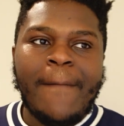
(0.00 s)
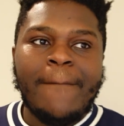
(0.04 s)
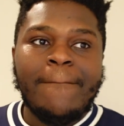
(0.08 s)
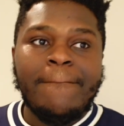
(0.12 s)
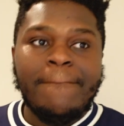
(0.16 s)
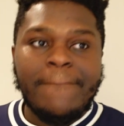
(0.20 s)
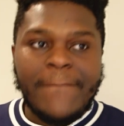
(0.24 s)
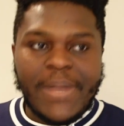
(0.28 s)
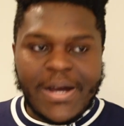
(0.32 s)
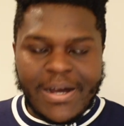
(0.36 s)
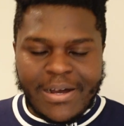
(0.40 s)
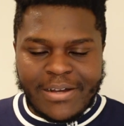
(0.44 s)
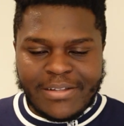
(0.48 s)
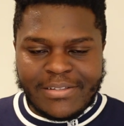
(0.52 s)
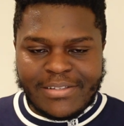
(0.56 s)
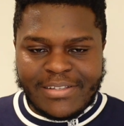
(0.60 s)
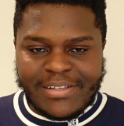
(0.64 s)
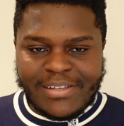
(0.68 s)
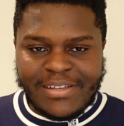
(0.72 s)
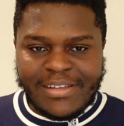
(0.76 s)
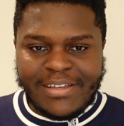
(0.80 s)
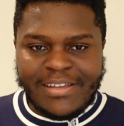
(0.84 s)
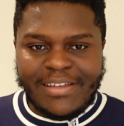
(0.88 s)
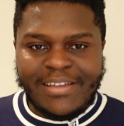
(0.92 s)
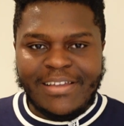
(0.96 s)
But
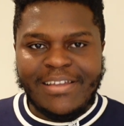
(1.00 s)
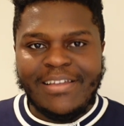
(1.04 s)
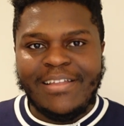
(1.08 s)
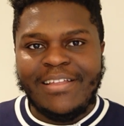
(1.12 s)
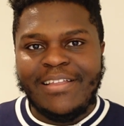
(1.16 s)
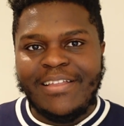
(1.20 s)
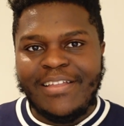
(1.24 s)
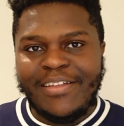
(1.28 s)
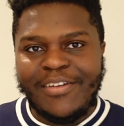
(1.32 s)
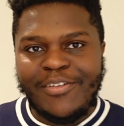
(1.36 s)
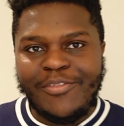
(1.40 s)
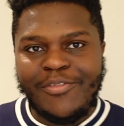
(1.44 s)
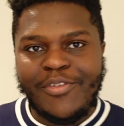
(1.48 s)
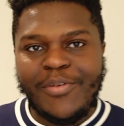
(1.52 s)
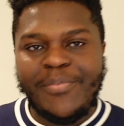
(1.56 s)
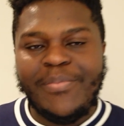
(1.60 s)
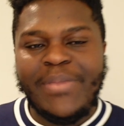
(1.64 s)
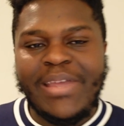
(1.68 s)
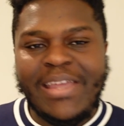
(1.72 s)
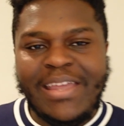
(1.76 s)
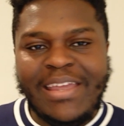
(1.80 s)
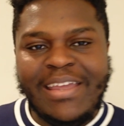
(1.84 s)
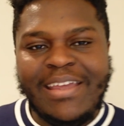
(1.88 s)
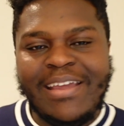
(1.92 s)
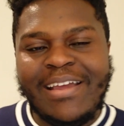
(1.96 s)
for
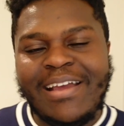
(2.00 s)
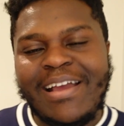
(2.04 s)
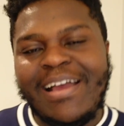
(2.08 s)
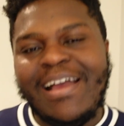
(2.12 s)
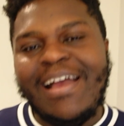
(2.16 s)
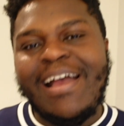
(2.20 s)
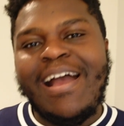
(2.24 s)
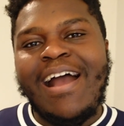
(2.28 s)
me,